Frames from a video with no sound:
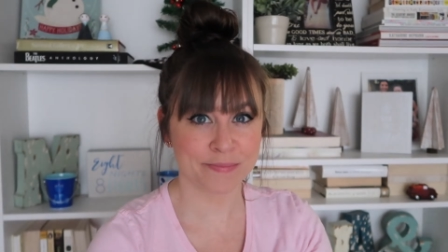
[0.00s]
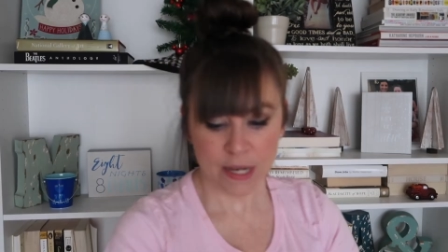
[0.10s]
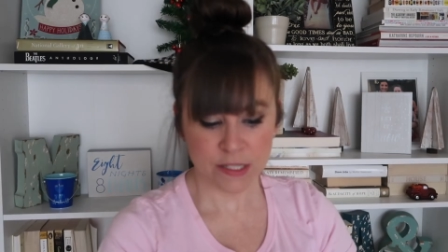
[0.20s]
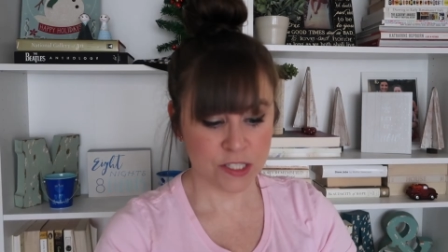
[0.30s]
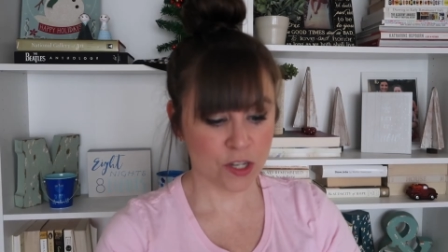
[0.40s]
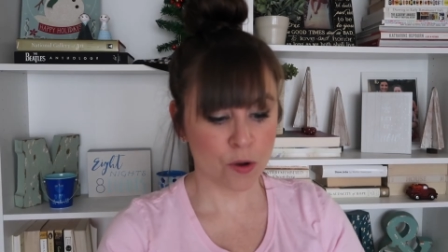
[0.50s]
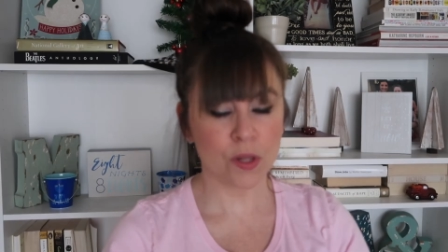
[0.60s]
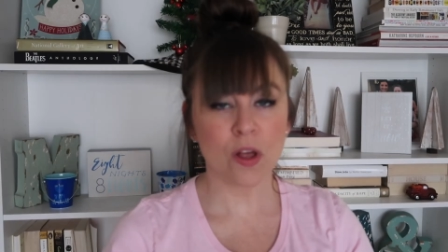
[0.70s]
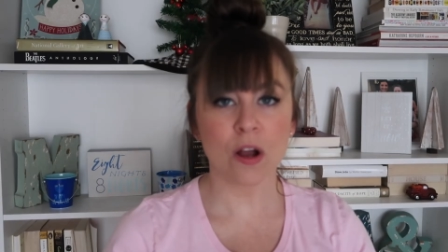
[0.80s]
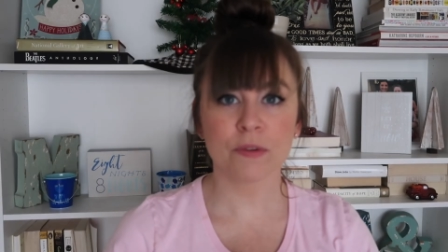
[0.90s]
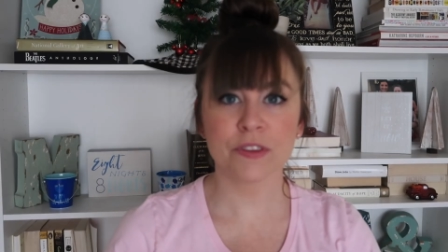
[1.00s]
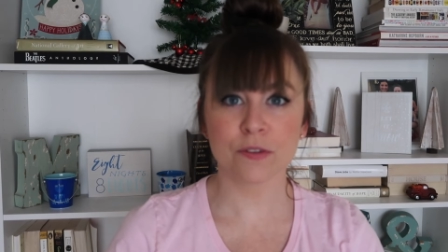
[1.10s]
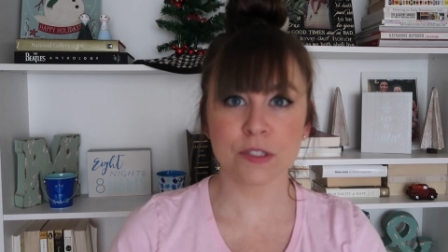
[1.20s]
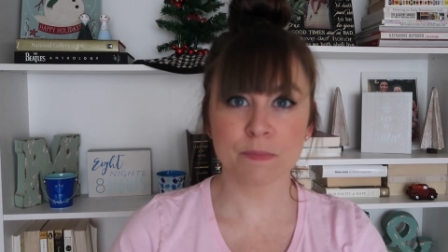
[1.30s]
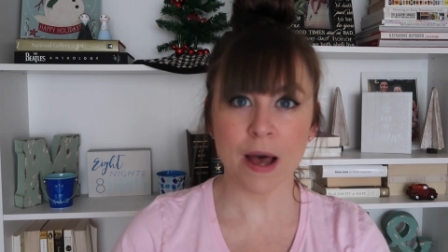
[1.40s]
And to go along with
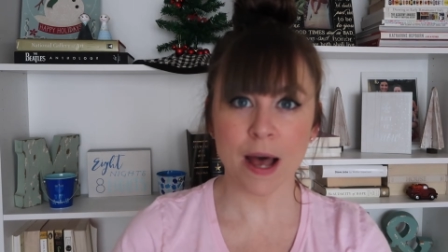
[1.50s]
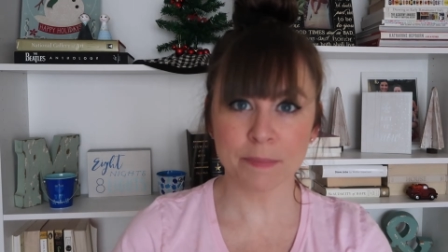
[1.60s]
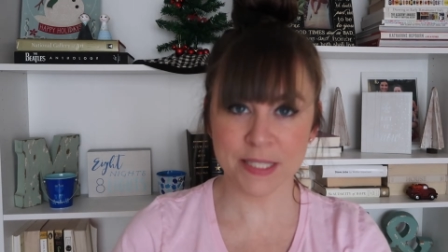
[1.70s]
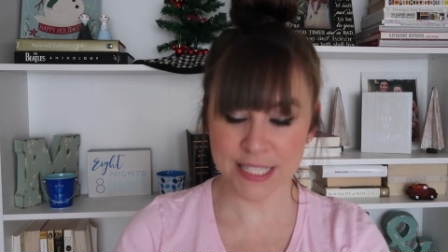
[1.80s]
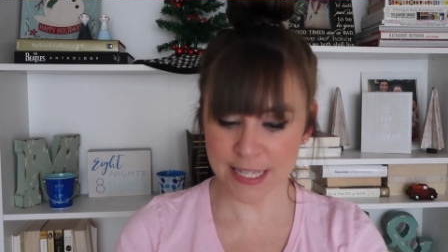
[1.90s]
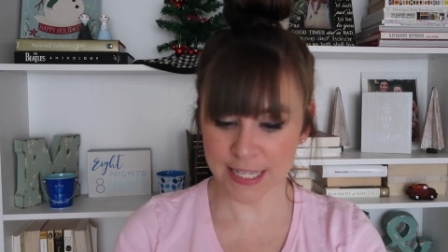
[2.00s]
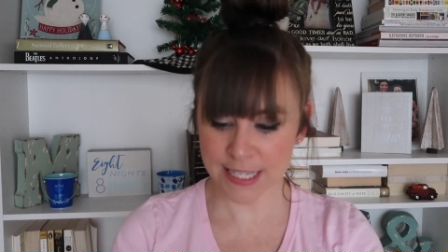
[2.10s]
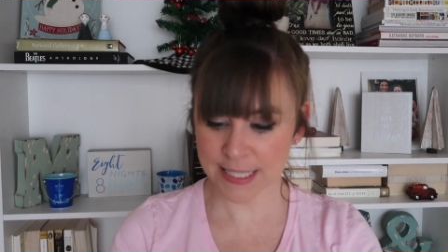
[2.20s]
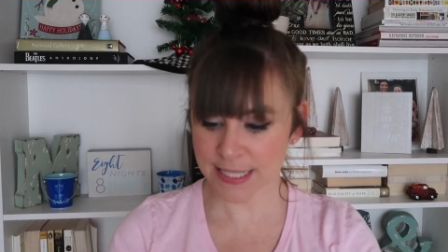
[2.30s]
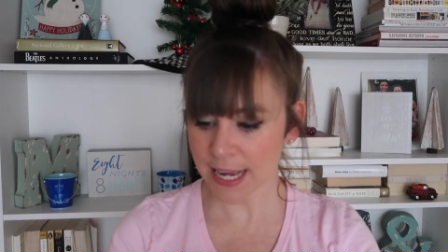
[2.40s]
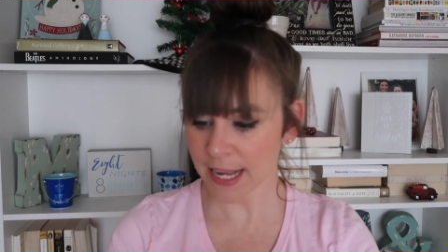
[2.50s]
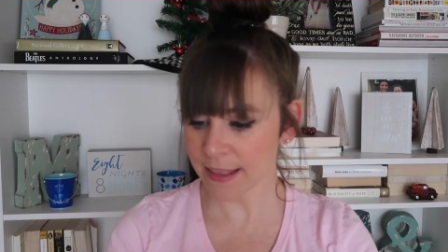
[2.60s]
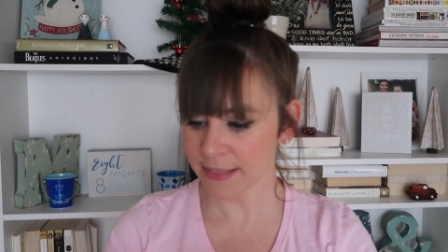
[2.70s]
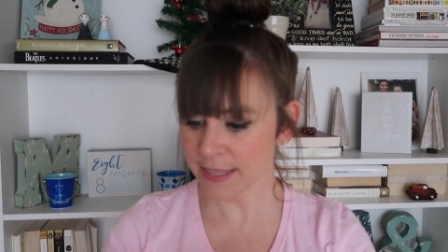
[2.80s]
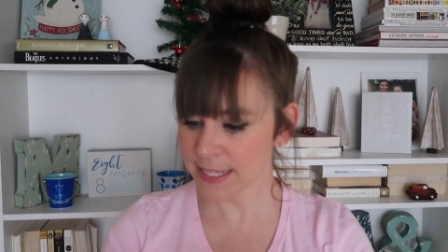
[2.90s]
those pop teenies, I
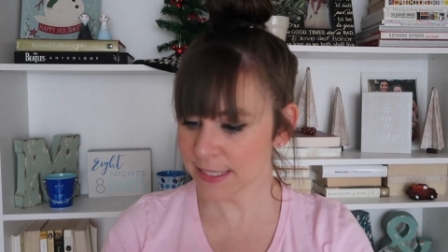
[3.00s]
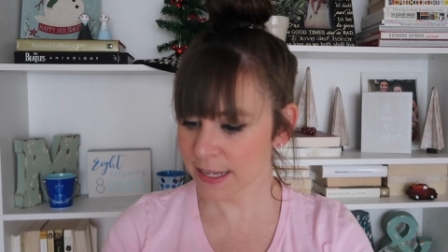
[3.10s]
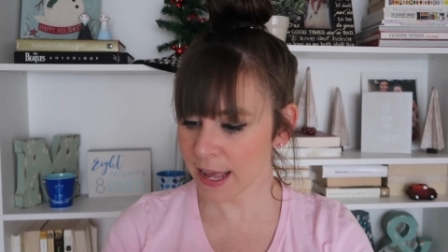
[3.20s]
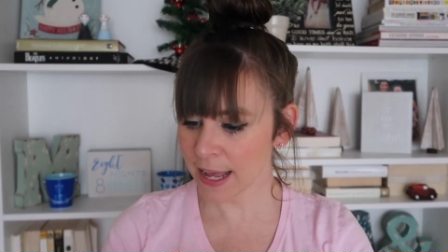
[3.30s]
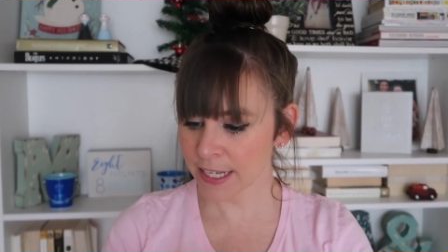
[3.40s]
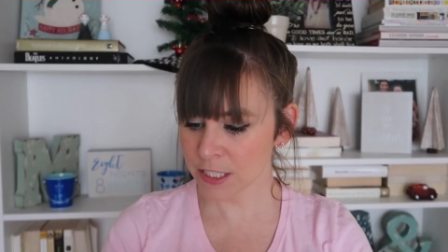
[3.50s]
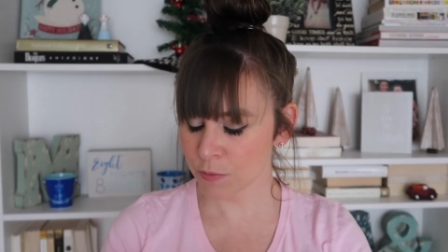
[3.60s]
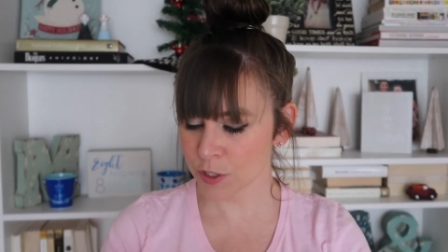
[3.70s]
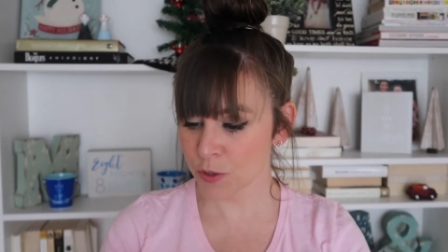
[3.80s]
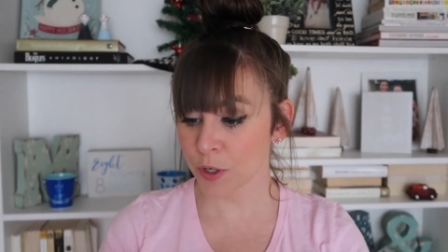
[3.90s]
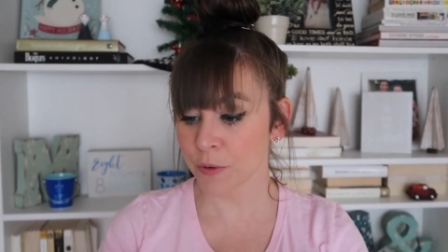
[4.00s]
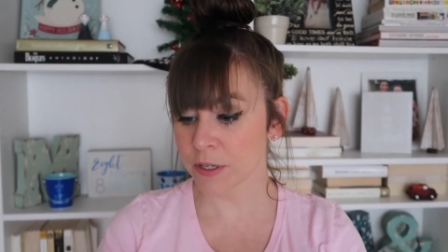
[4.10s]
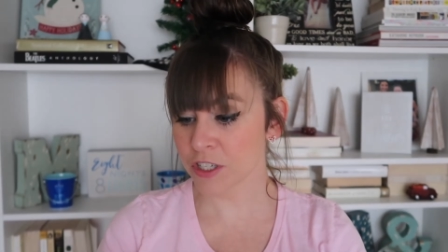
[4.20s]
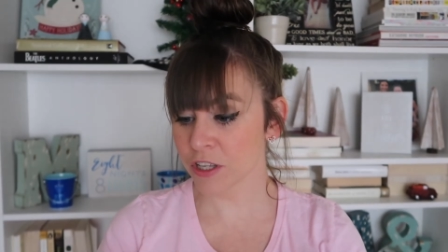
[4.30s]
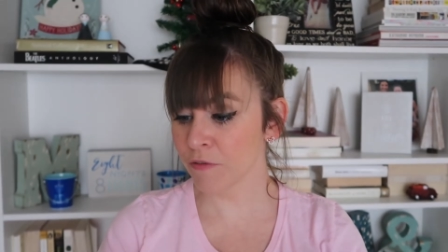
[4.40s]
got these guys, which were
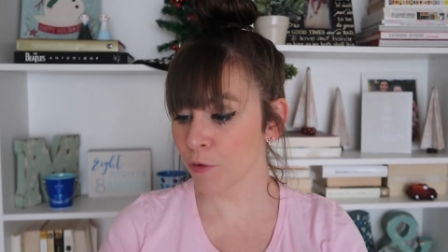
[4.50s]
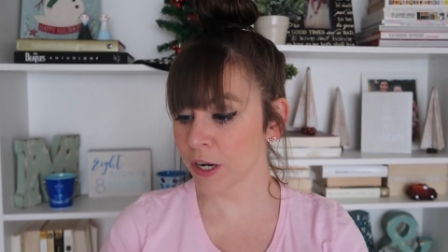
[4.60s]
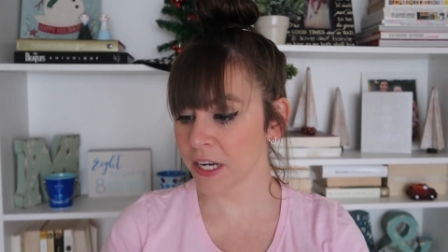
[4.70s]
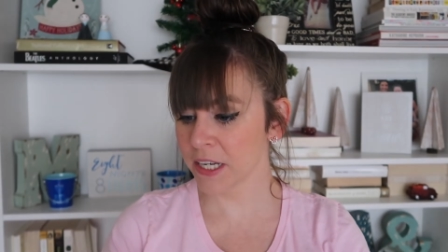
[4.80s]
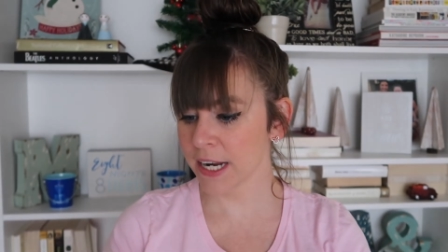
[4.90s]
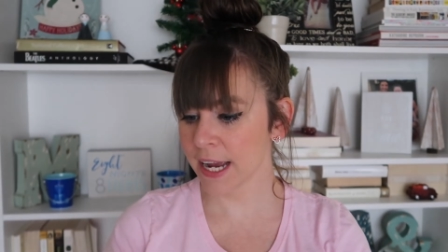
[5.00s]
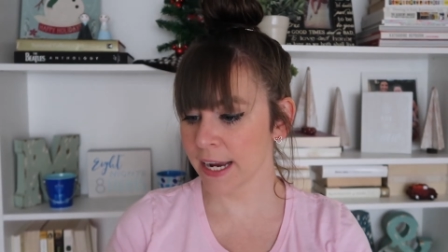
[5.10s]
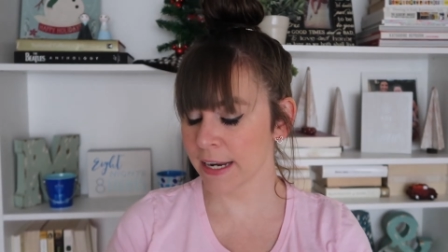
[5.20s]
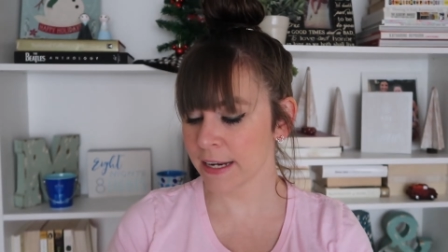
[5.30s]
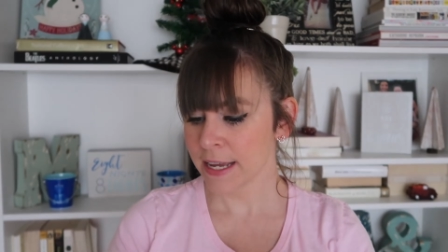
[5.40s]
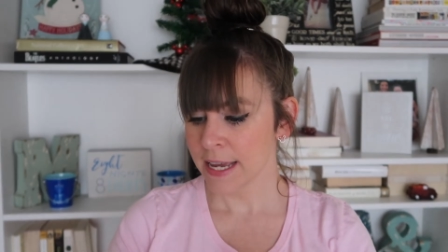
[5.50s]
originally $4.99.